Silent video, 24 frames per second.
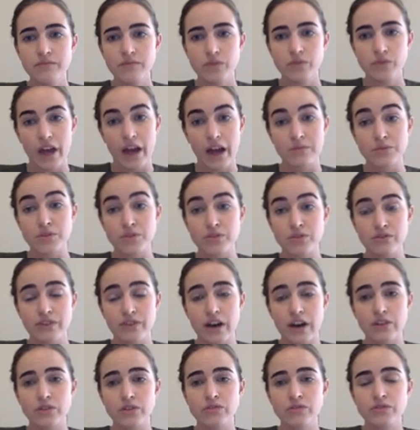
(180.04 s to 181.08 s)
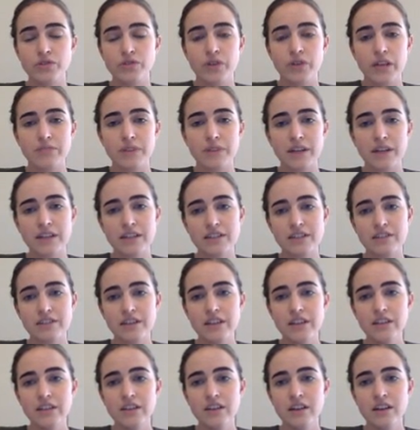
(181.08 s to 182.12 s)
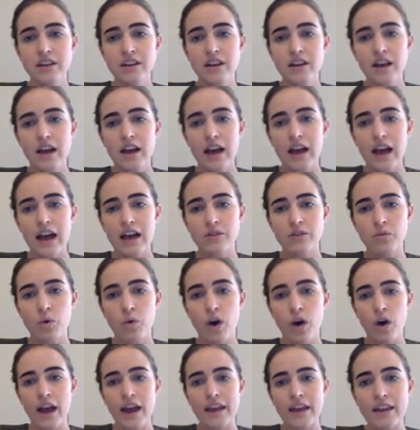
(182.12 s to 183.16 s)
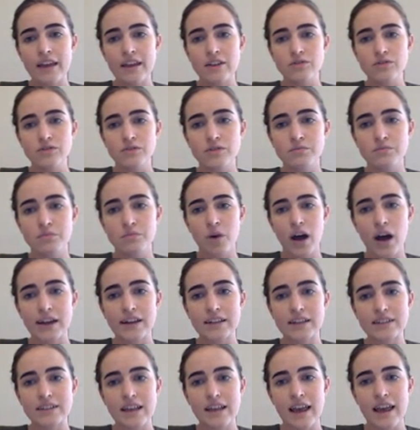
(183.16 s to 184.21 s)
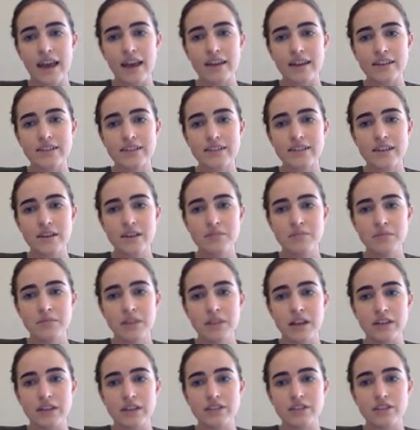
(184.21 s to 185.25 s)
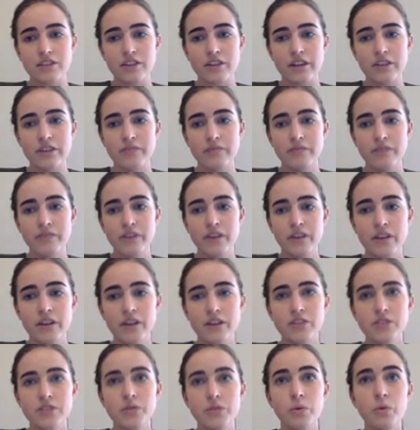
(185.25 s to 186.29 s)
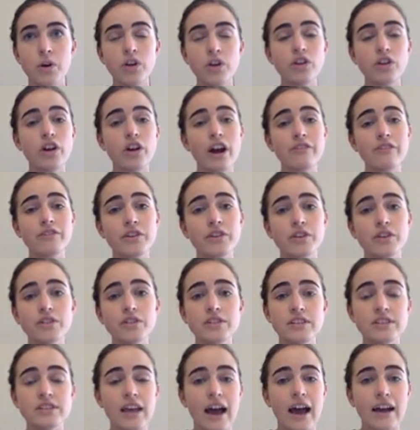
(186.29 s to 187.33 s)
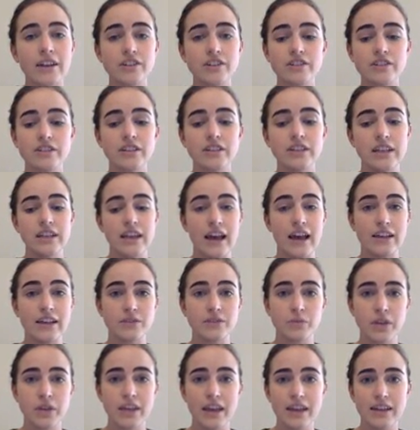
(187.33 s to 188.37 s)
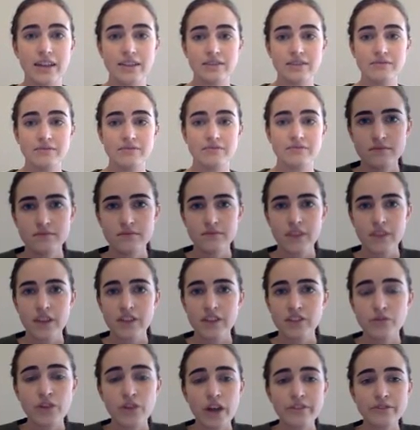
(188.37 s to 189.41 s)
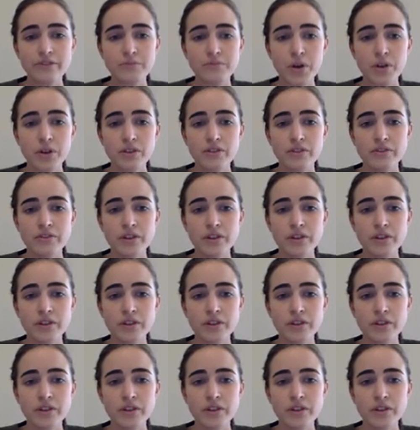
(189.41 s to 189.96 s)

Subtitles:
or the absolute value of 2x minus 3, and y equals minus x plus 3. So we want to graph those as accurately as we can. So we've graphed both of